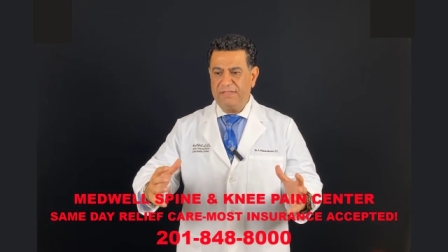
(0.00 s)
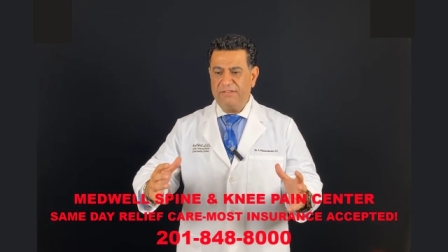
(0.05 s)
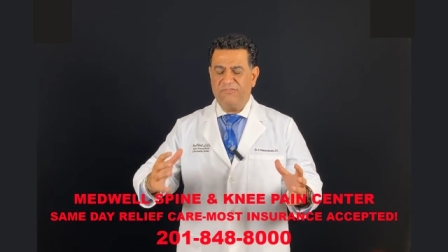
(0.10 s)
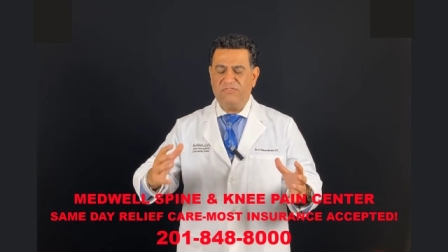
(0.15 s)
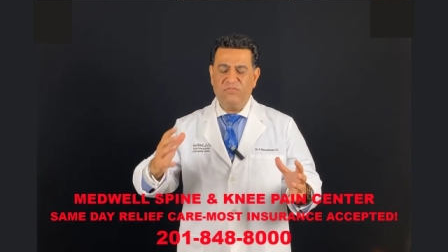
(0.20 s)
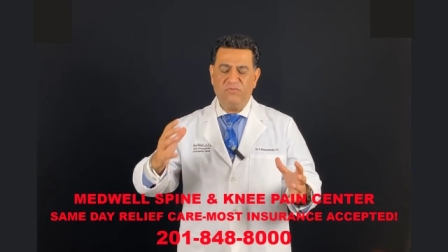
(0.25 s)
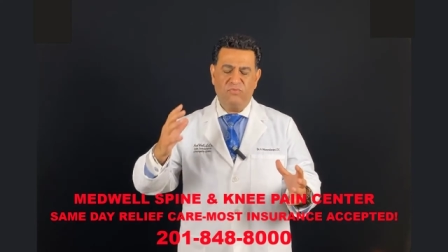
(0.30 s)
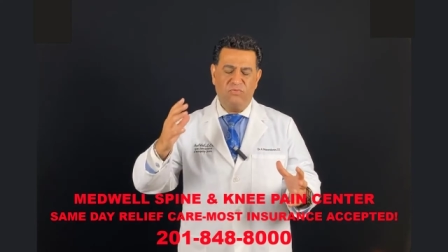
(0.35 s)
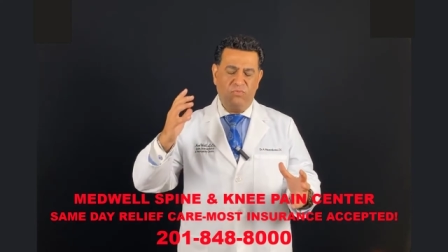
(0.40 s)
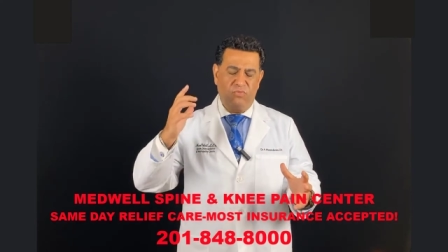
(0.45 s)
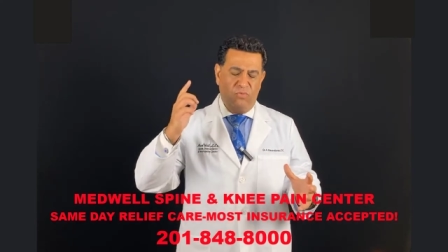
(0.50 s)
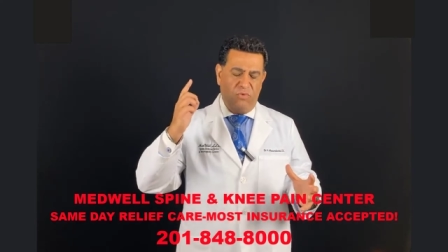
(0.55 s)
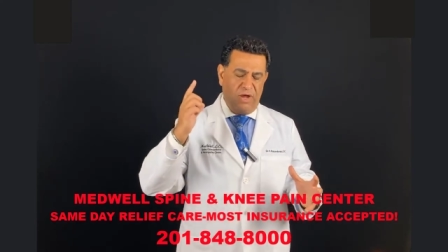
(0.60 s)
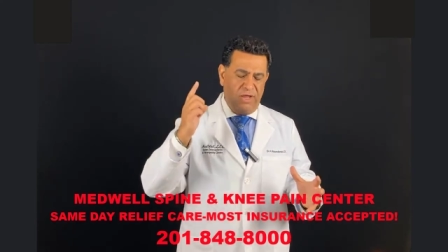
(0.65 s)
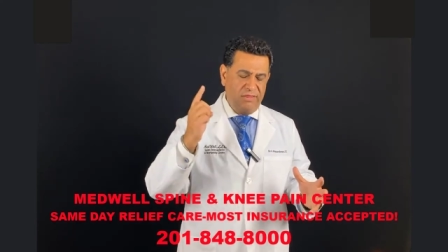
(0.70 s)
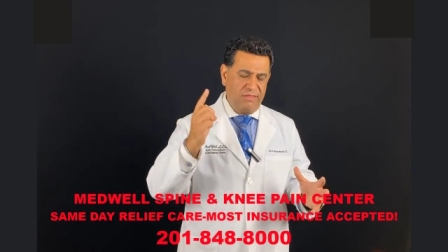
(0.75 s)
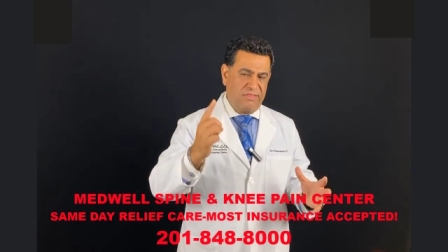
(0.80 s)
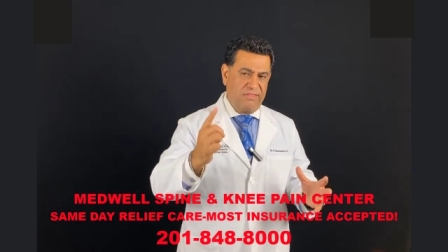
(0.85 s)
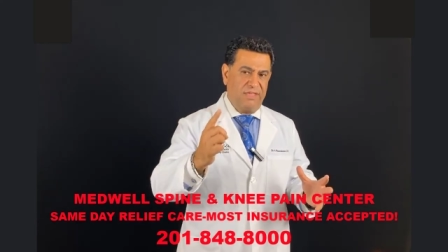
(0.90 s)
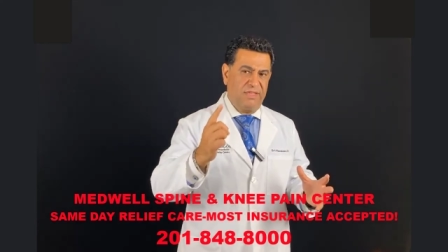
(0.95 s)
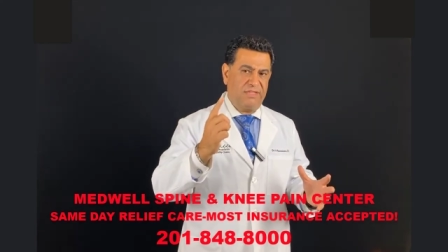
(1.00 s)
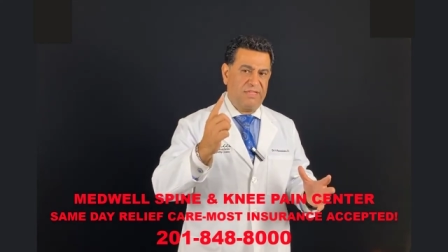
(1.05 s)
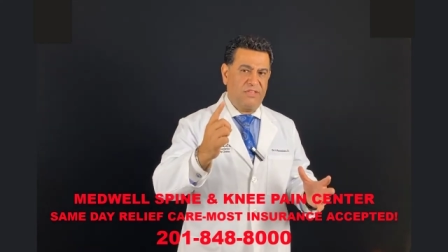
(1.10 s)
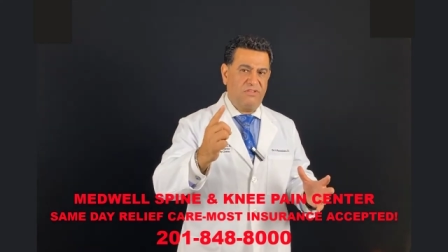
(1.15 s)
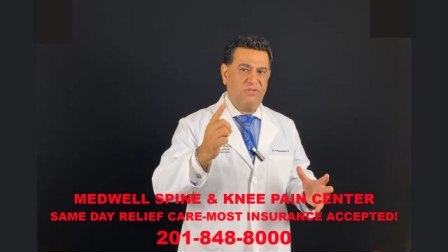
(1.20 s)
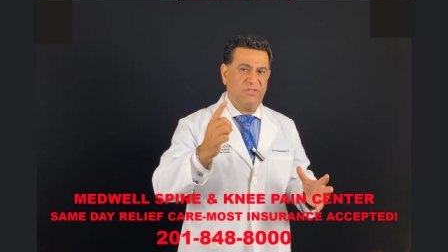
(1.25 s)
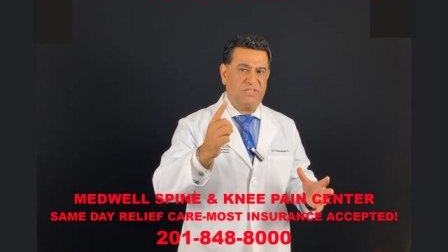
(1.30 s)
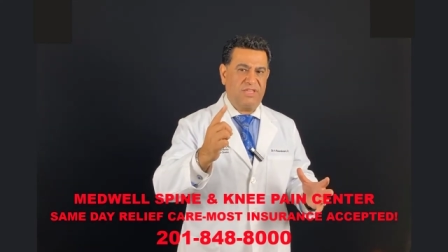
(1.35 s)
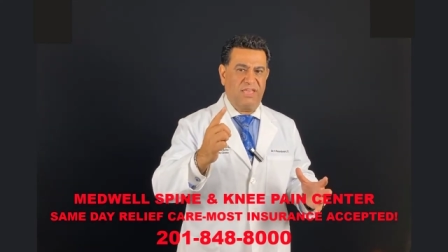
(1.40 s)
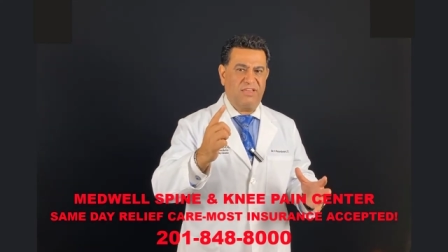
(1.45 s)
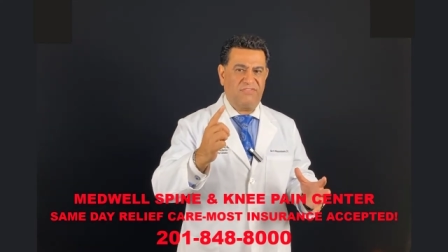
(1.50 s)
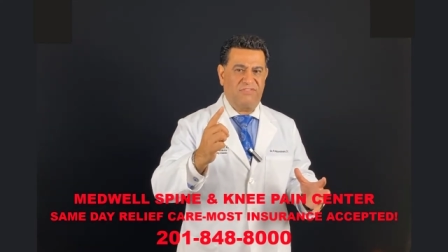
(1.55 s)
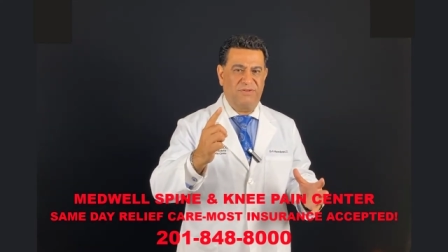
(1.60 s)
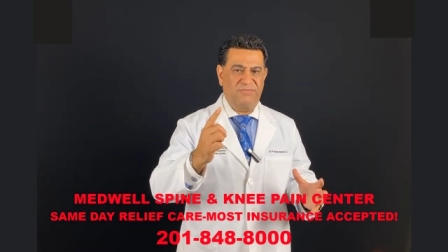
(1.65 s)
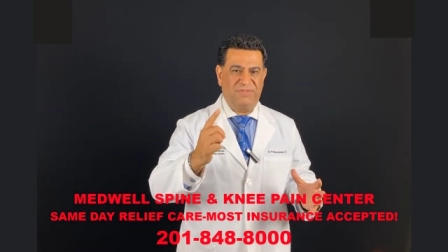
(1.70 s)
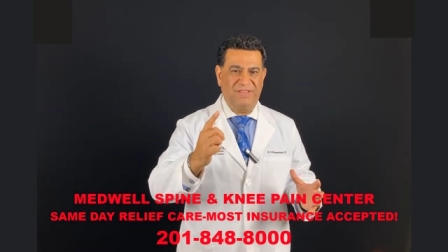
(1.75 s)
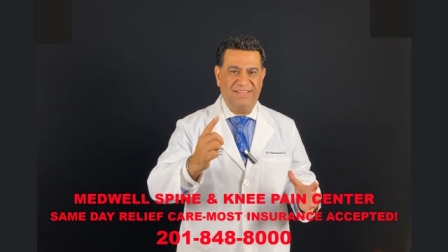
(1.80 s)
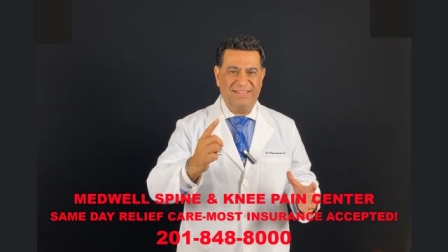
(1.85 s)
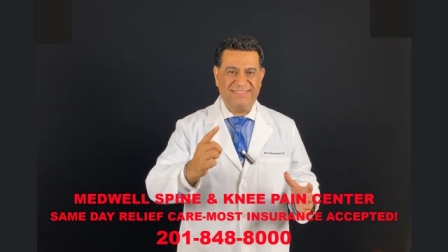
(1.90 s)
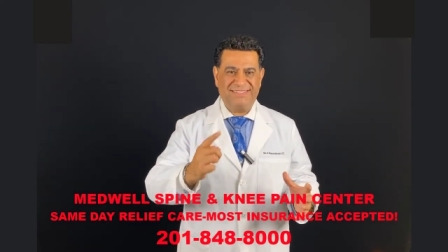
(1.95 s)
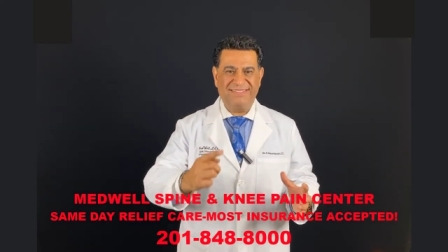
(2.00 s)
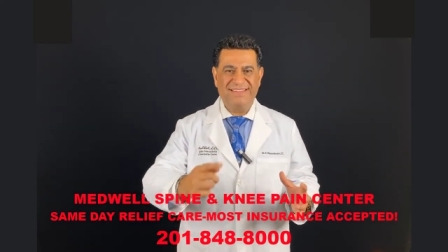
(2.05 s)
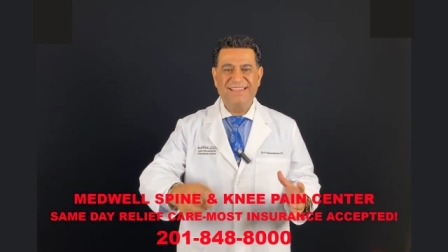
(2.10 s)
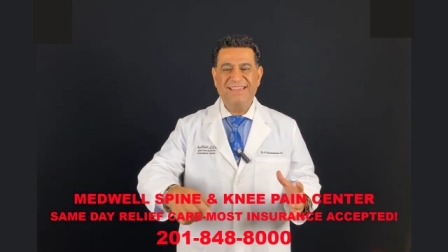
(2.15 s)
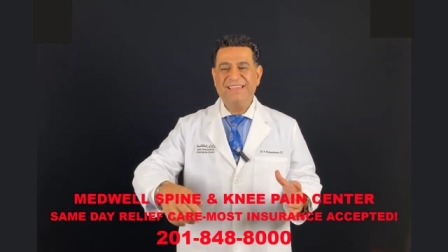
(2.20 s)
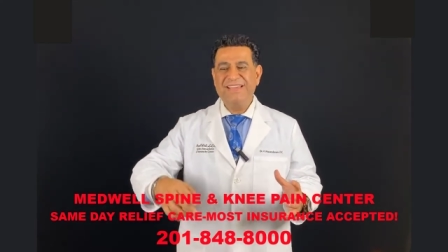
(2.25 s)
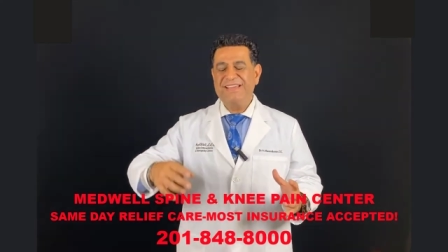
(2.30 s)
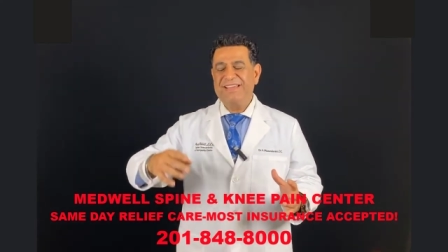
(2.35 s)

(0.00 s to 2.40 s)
if you one thing that you take from this,